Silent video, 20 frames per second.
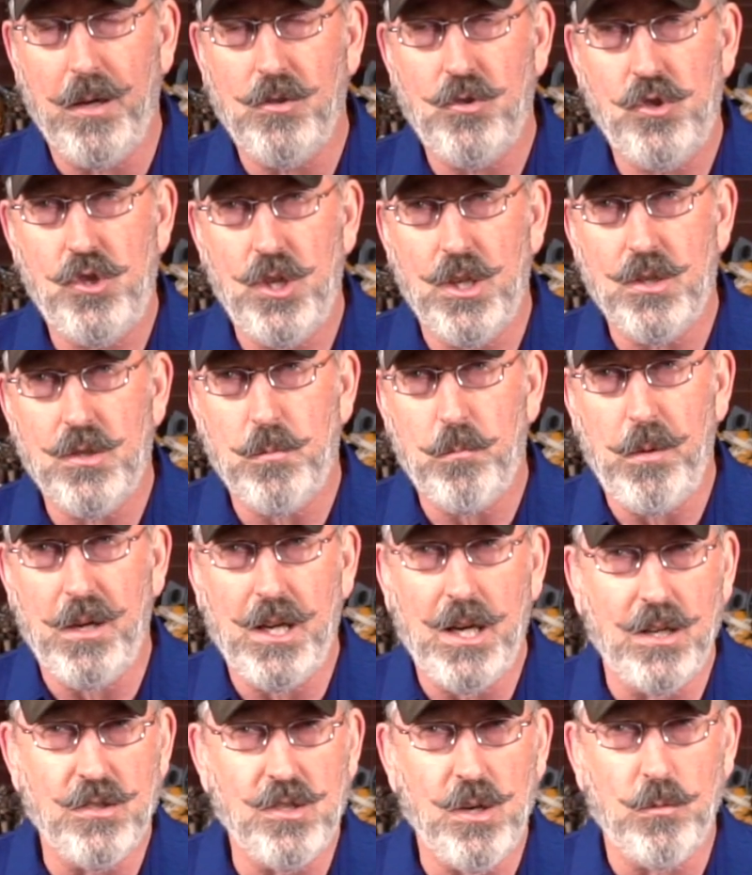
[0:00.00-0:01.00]
just
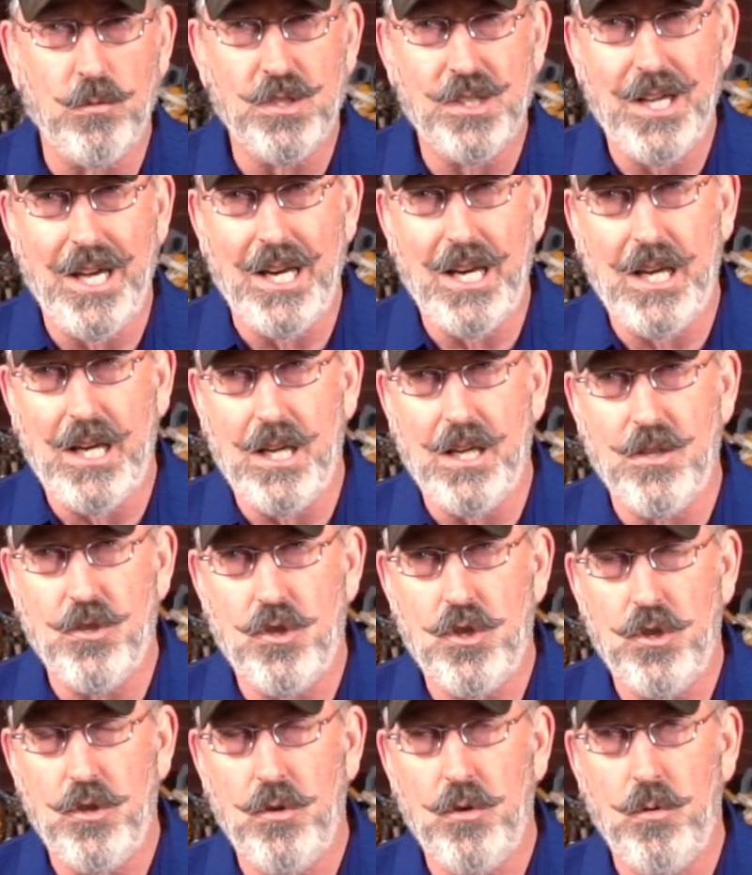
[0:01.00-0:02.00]
because I was getting
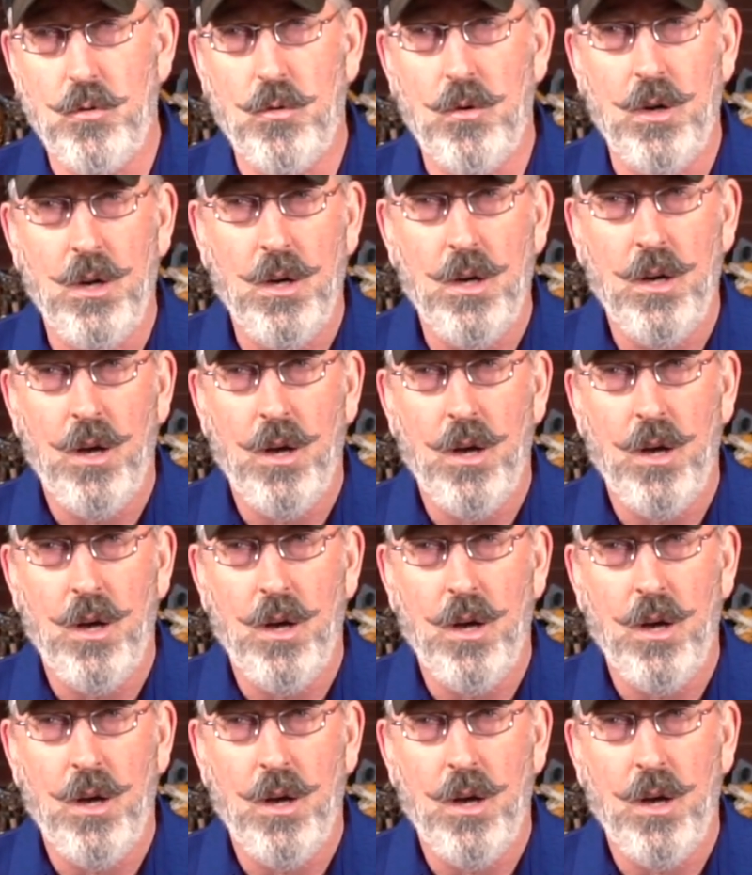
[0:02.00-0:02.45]
into